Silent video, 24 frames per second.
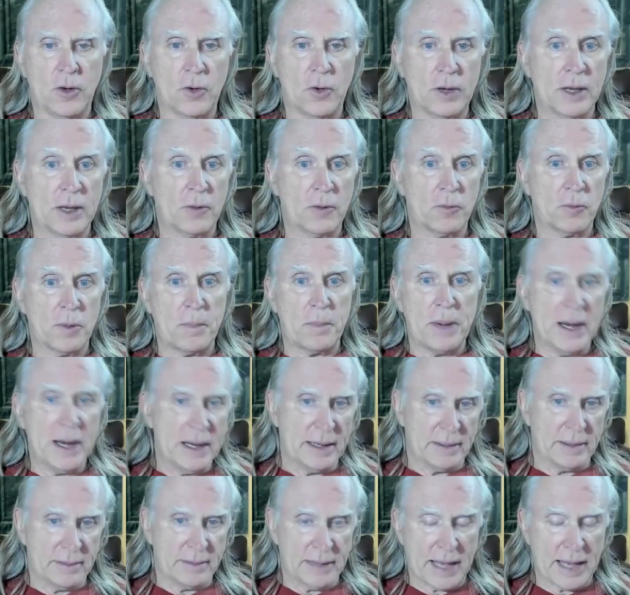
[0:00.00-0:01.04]
you can repeat
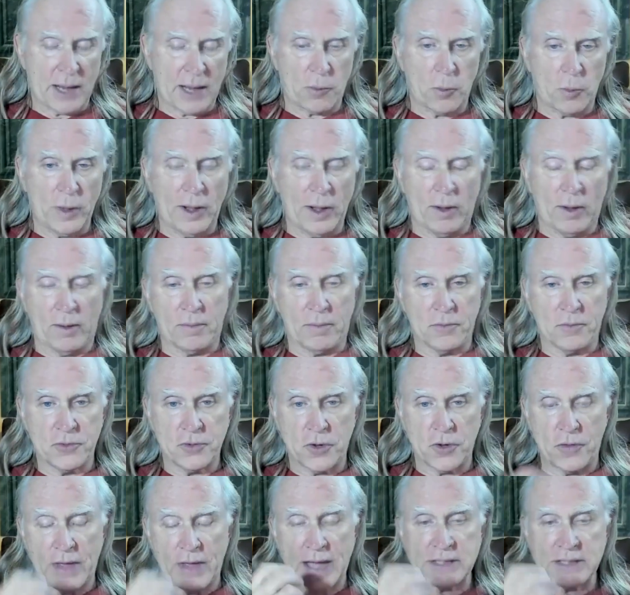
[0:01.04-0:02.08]
it at will.
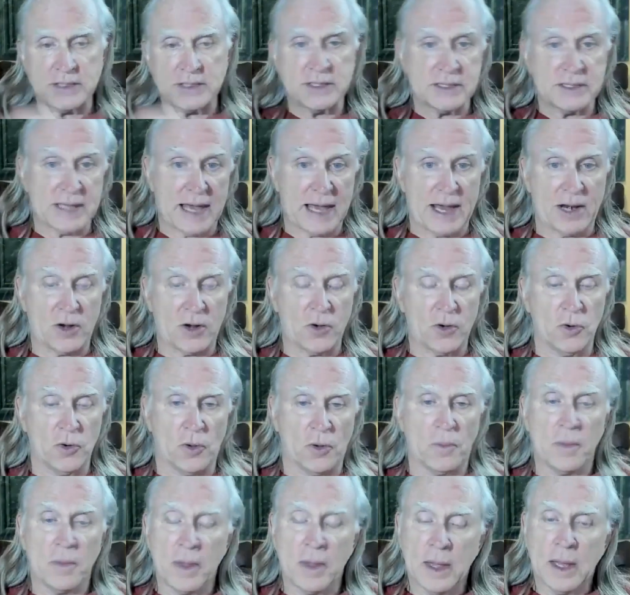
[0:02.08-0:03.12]
So that's kind of
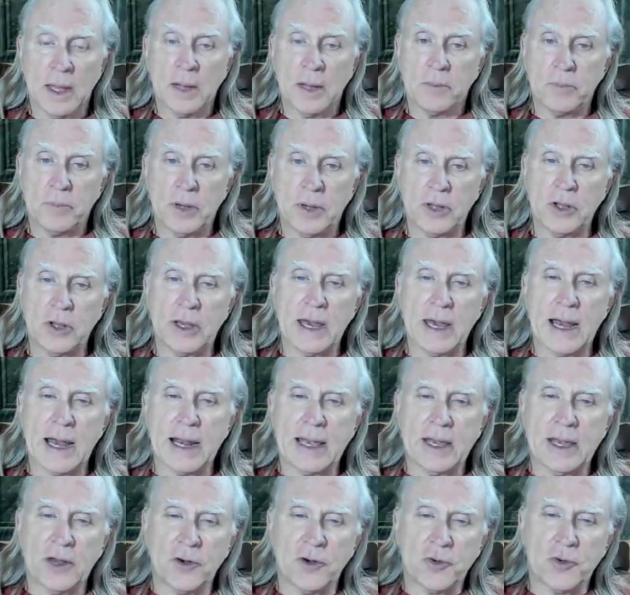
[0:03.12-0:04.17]
cool. But you got to
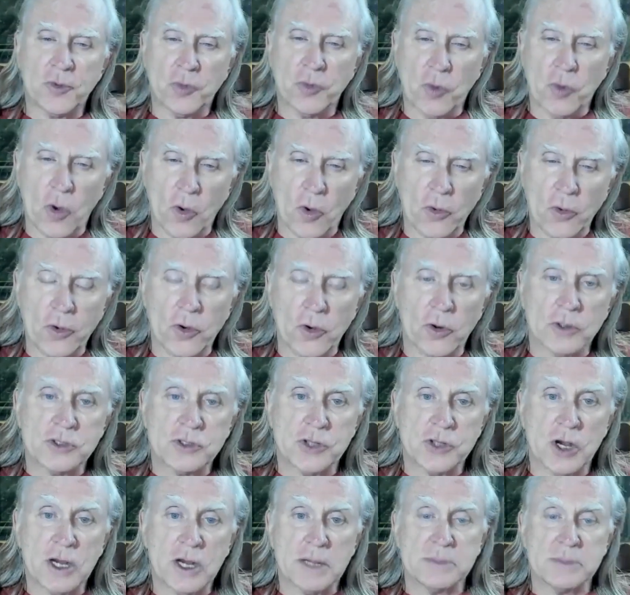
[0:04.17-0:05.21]
control your
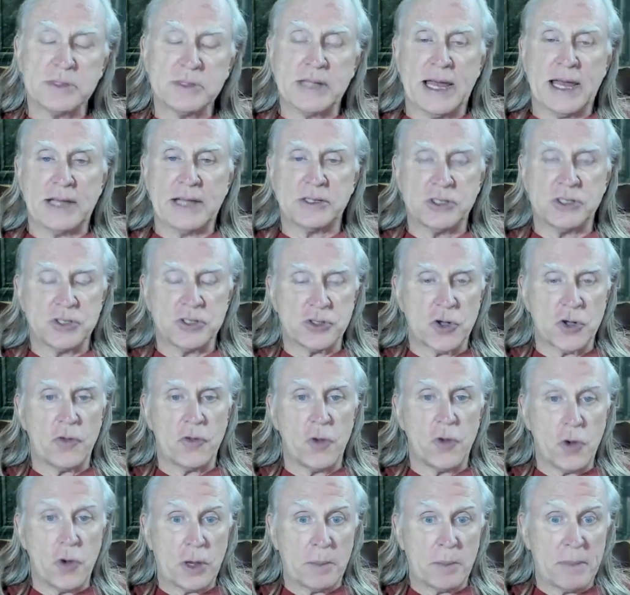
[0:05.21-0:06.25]
circumstances so
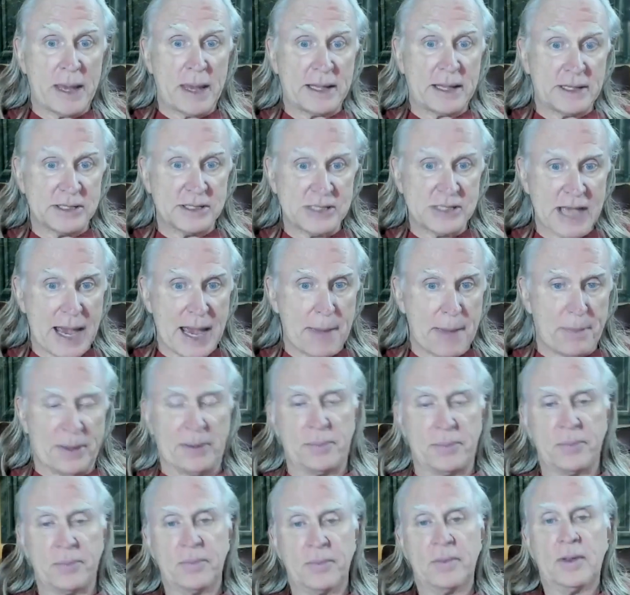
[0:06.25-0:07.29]
that you can make this
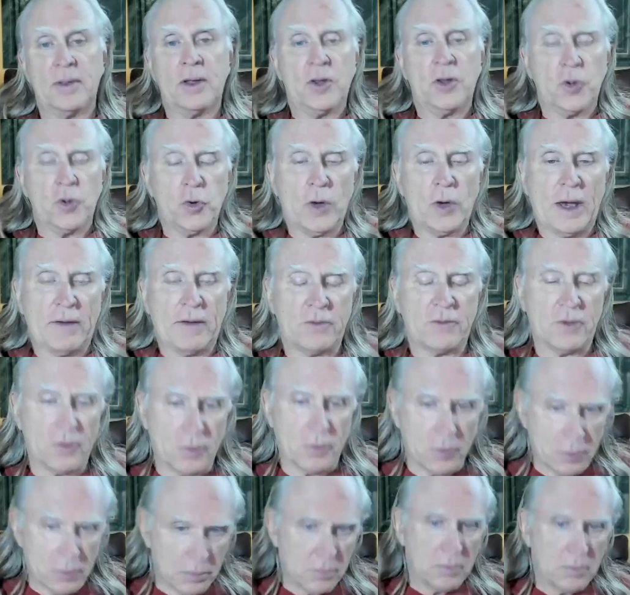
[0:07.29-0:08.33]
happen. You have
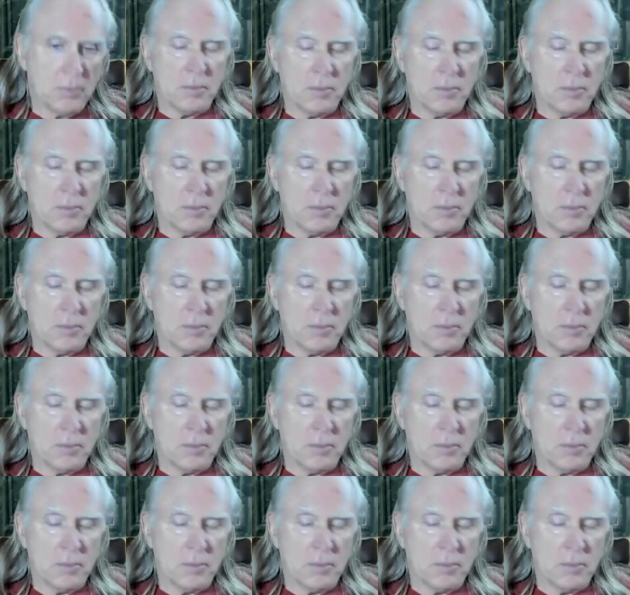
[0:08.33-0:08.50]
to,